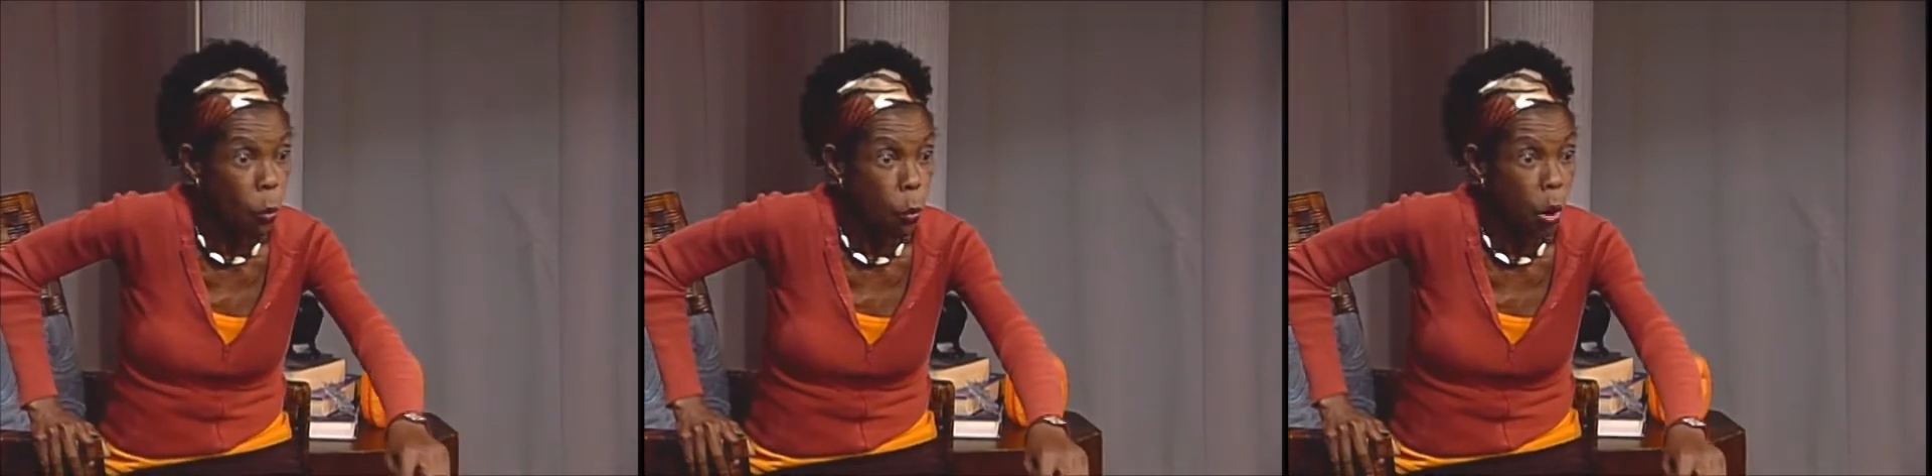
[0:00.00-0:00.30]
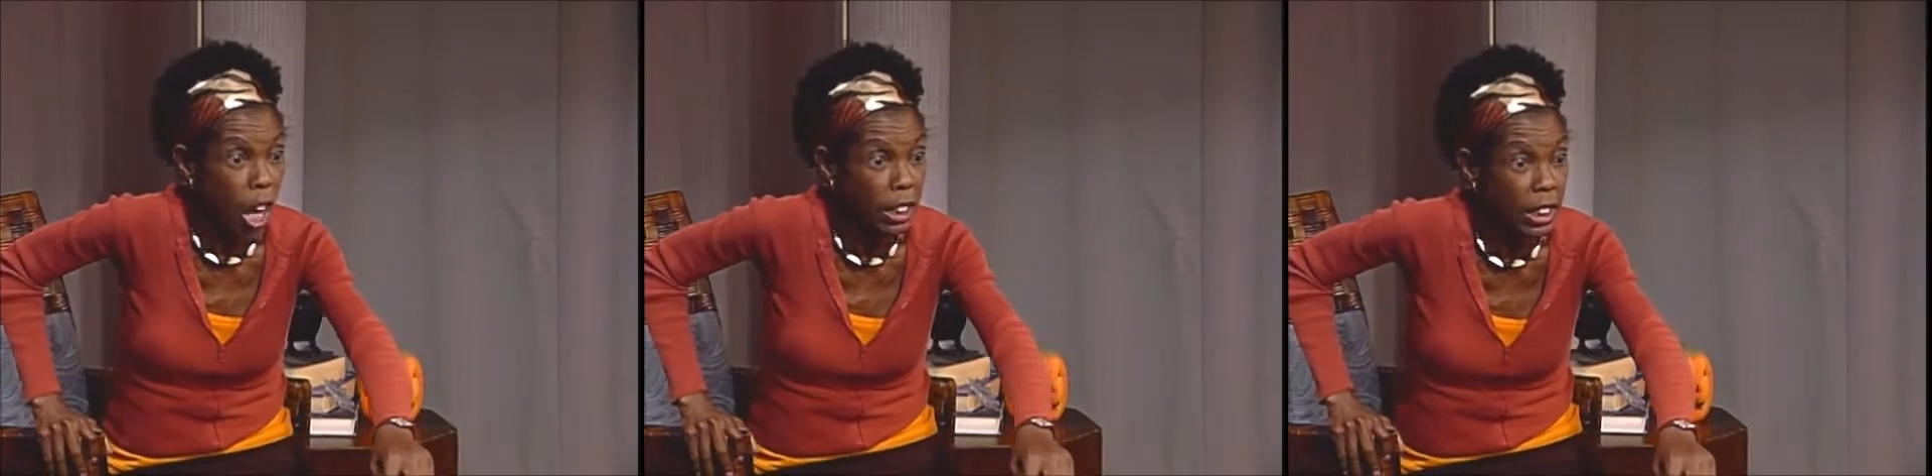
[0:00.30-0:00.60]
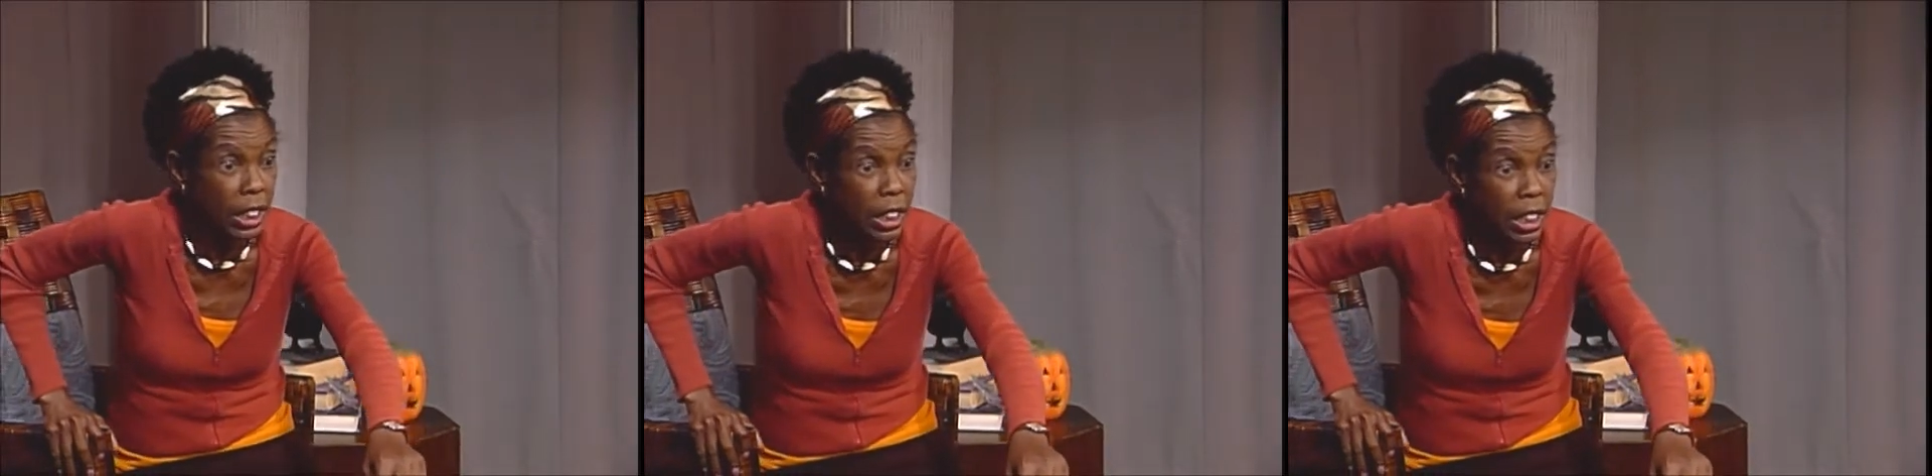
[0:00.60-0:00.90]

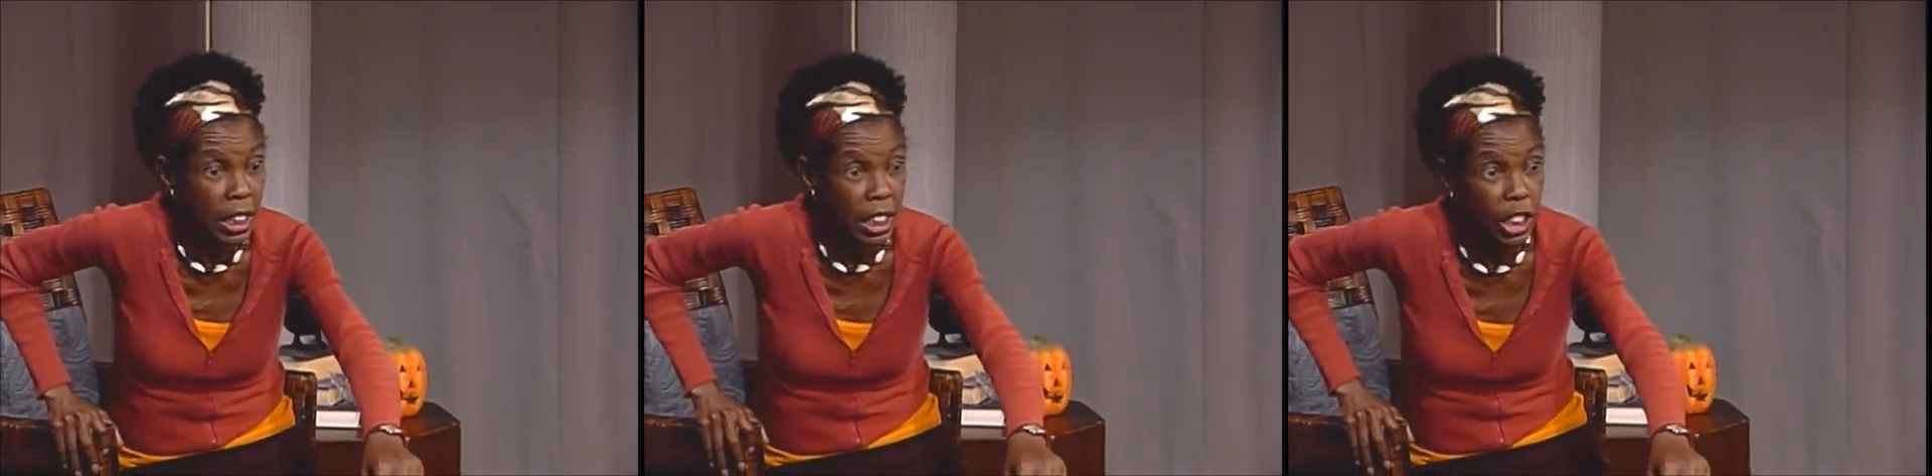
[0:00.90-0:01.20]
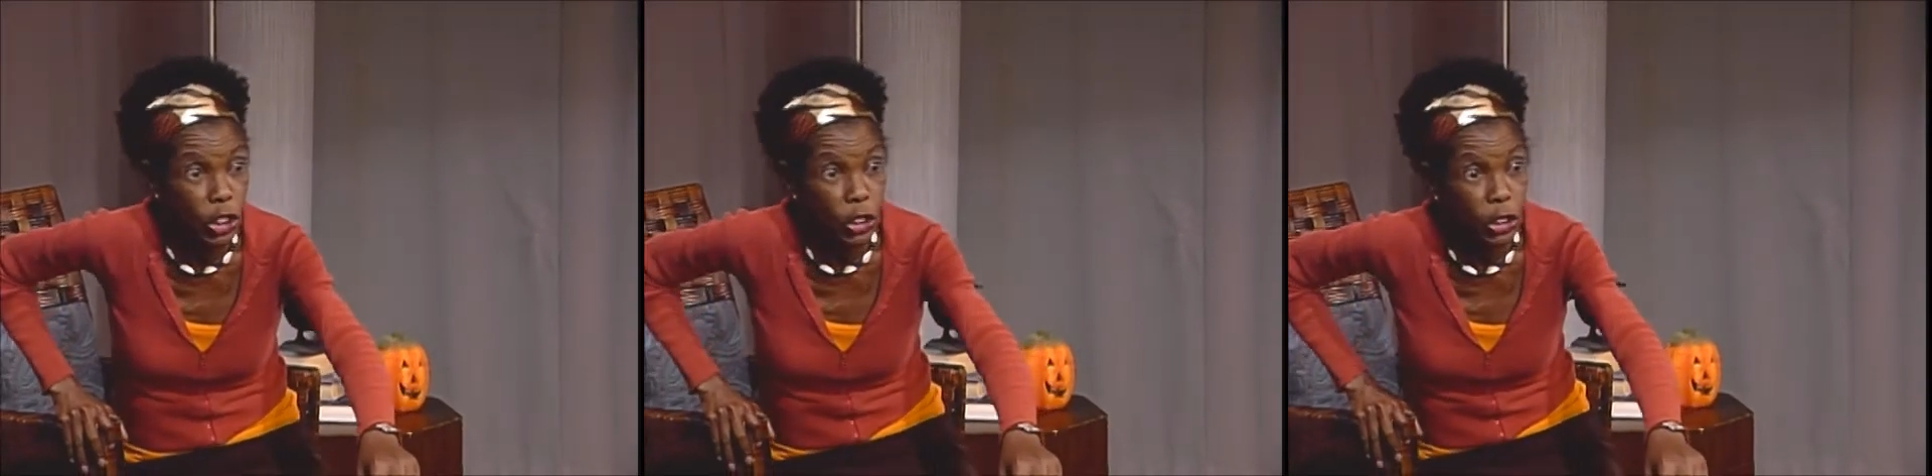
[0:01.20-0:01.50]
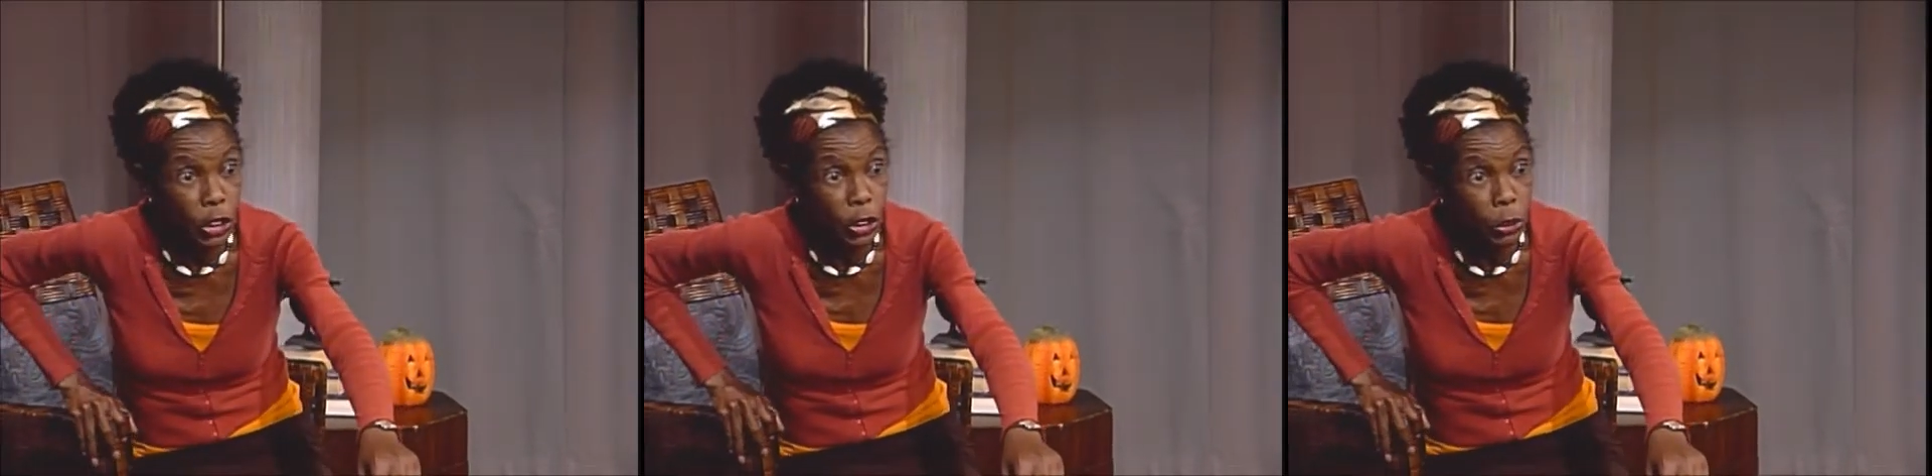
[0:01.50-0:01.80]
One,
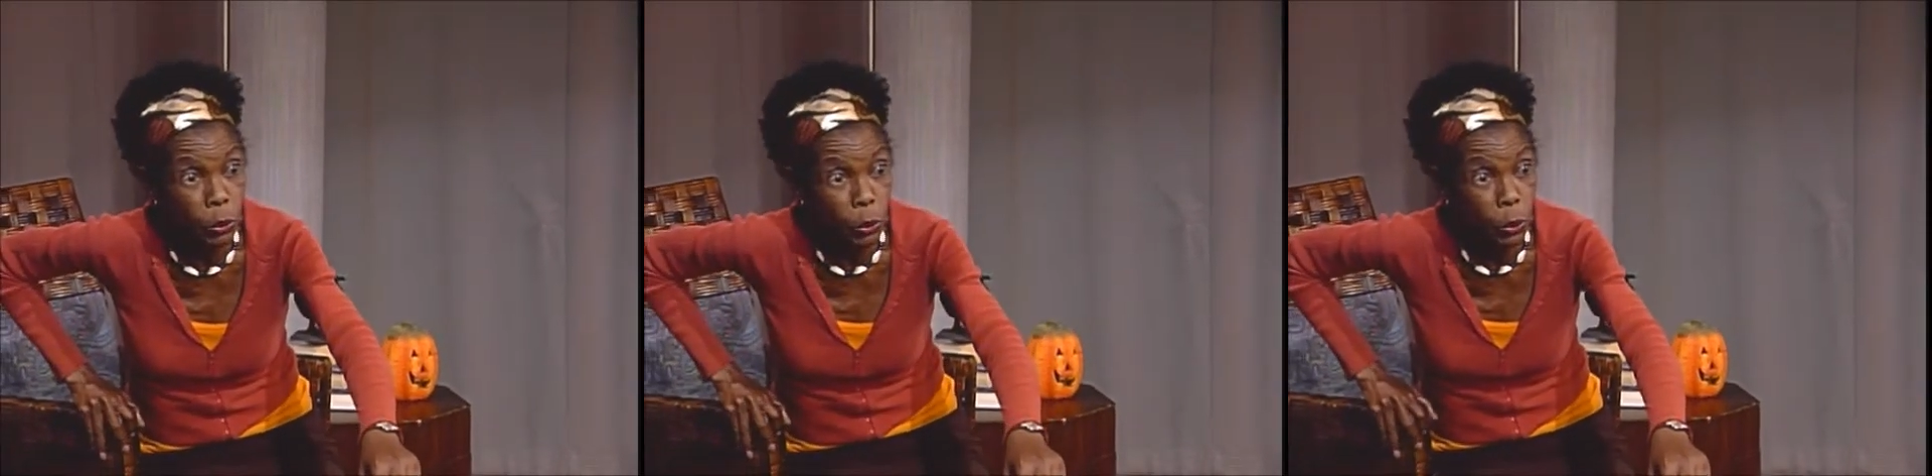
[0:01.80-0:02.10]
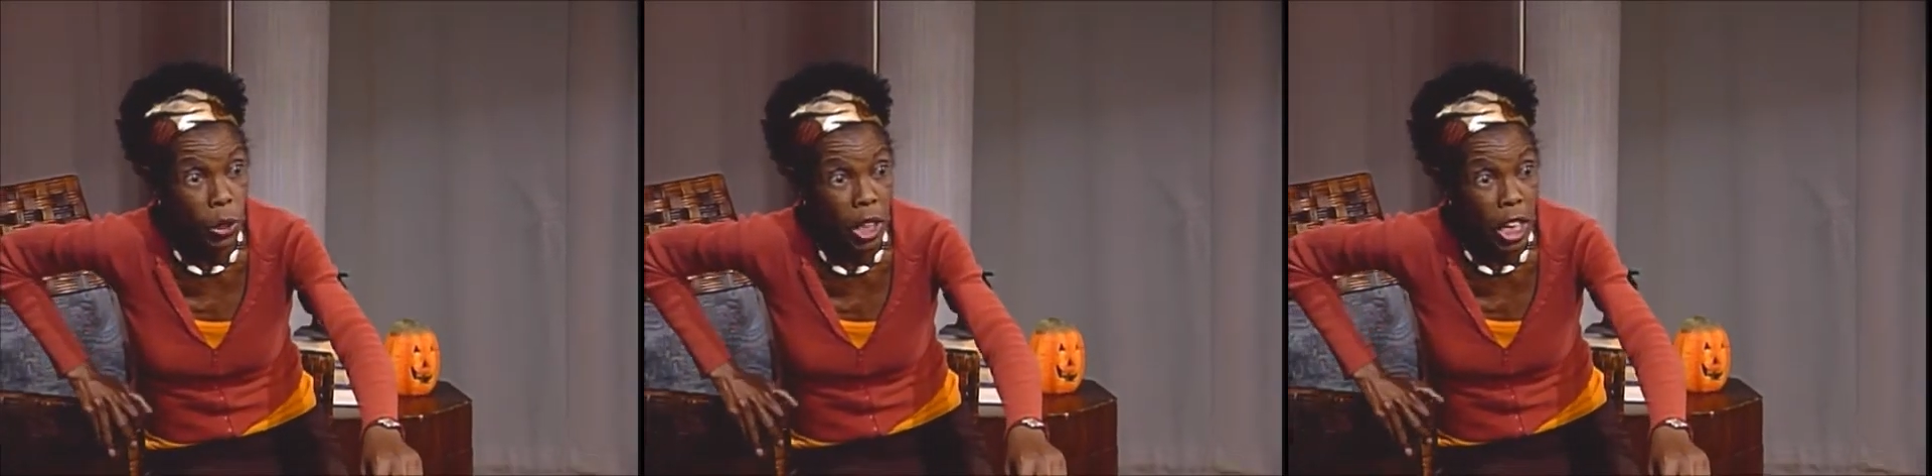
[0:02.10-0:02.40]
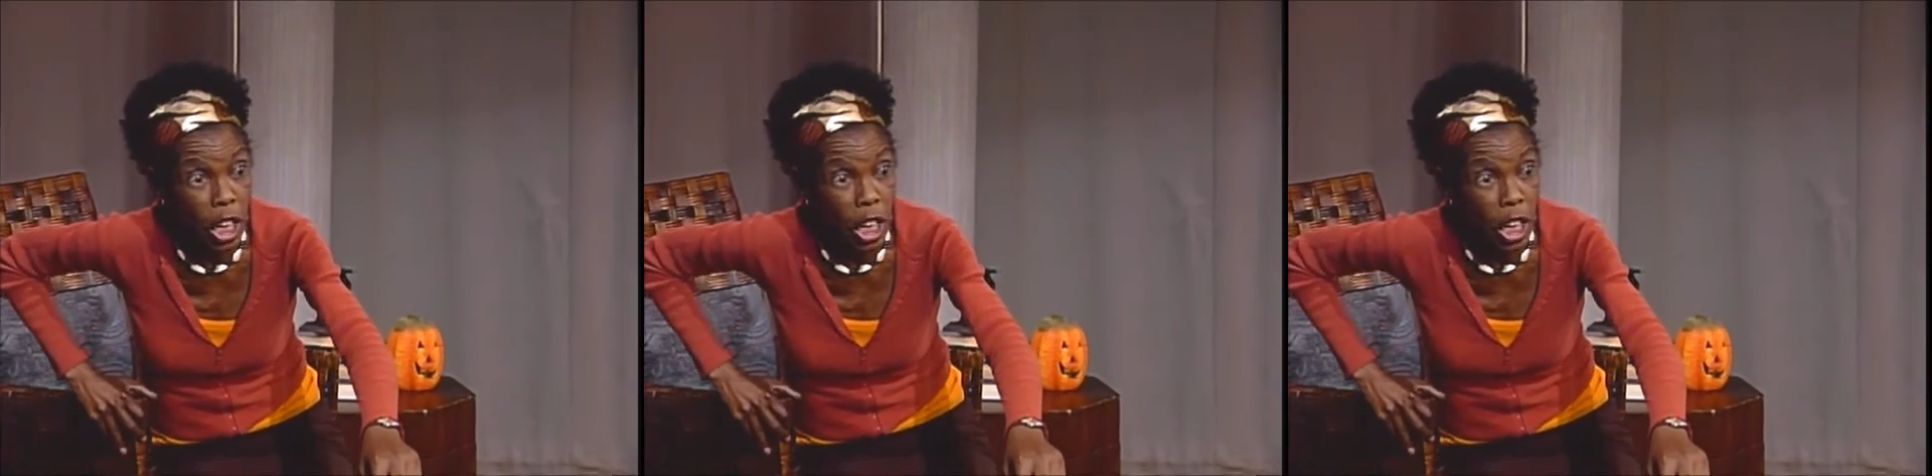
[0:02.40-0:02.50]
two,